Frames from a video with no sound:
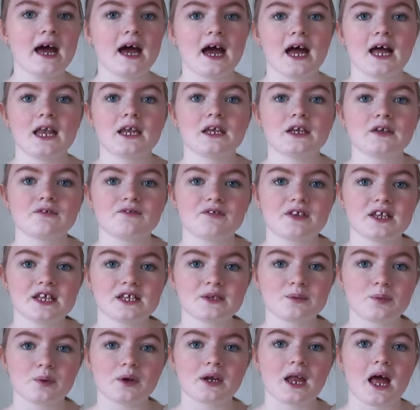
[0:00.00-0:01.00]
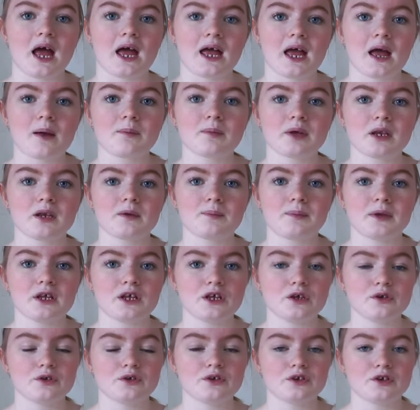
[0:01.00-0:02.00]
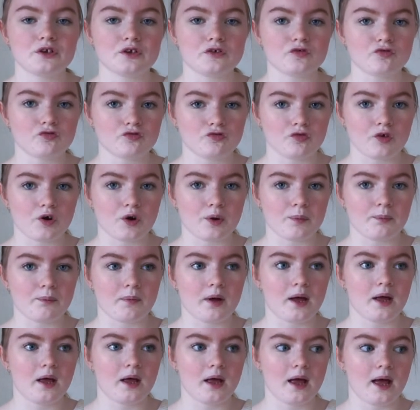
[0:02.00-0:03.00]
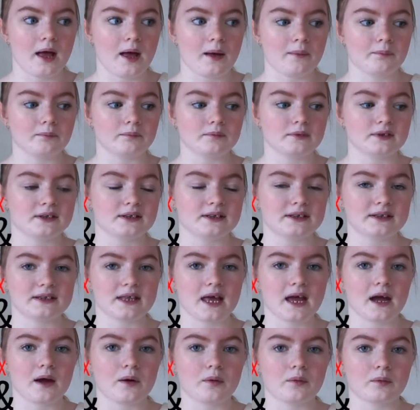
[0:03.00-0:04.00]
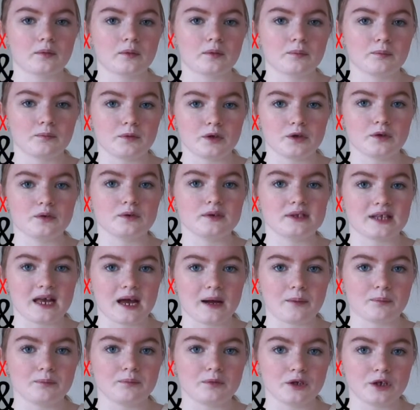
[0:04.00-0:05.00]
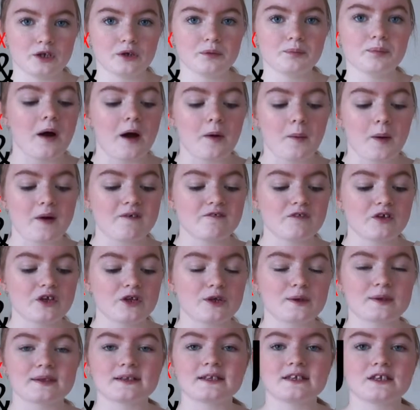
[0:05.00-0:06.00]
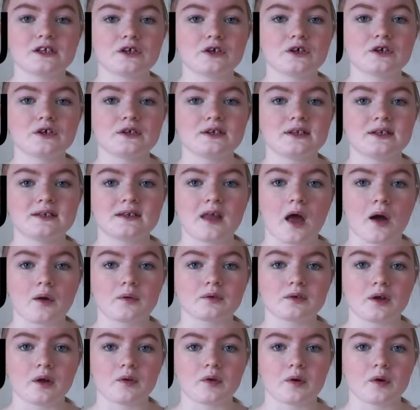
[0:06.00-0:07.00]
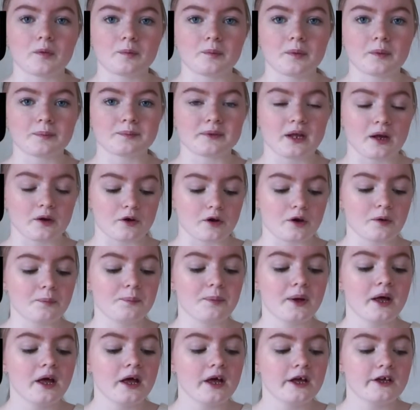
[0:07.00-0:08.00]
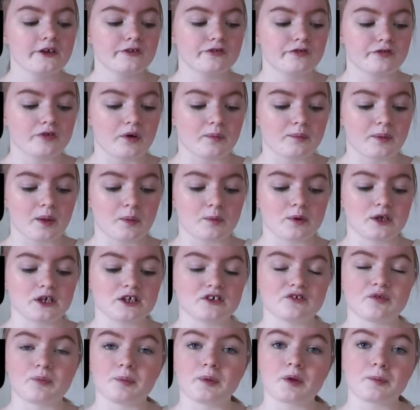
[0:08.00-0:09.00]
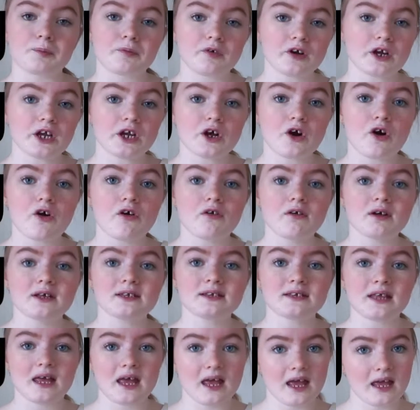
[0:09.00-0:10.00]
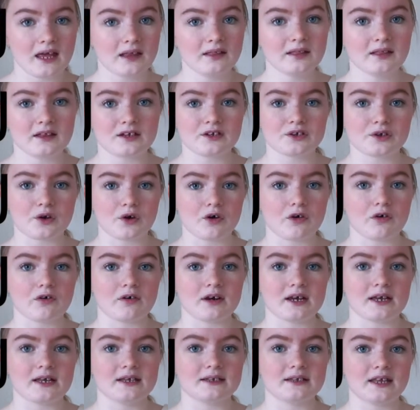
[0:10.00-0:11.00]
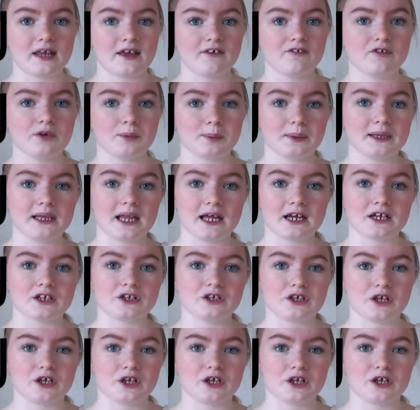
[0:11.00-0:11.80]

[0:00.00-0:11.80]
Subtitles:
And for this one I am going to be using the strum down, mute, down, mute. However, you can still use the down, down, up, down, up strum that we use from the pre-chorus in this chorus if you would like